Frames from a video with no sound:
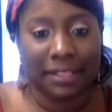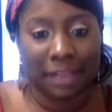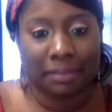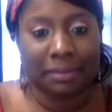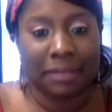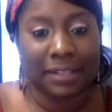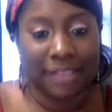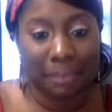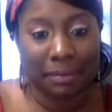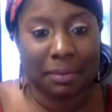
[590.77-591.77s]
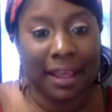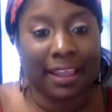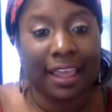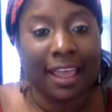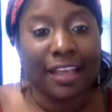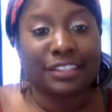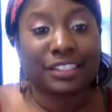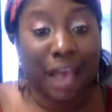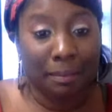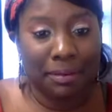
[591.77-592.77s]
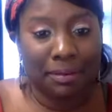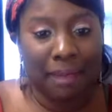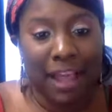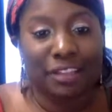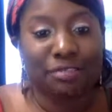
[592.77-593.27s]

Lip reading: top of the mind, top of the mind, top of the mind.